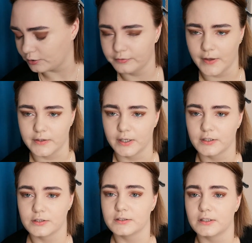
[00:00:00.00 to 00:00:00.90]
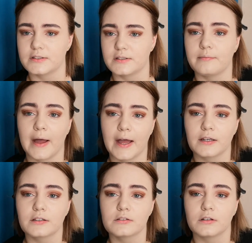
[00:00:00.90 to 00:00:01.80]
your foundation doesn't
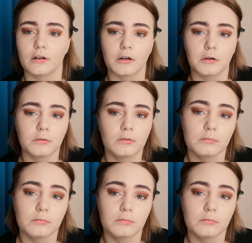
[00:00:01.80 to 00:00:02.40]
match. So